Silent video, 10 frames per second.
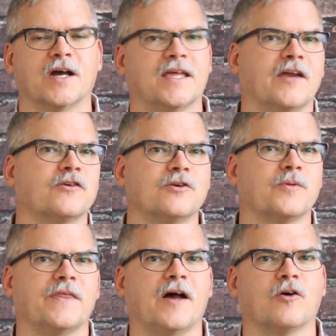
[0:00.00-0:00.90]
A character
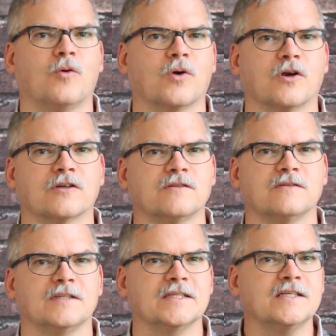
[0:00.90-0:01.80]
without
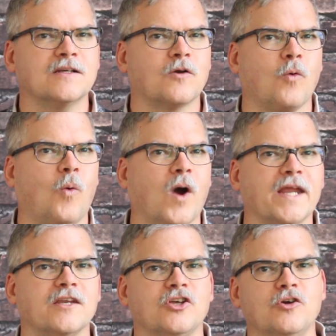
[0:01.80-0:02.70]
quirks isn't
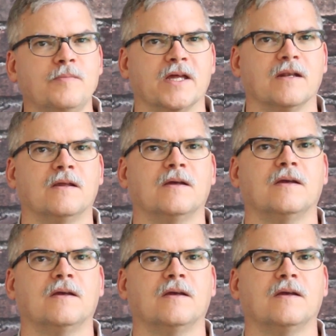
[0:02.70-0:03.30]
quite human.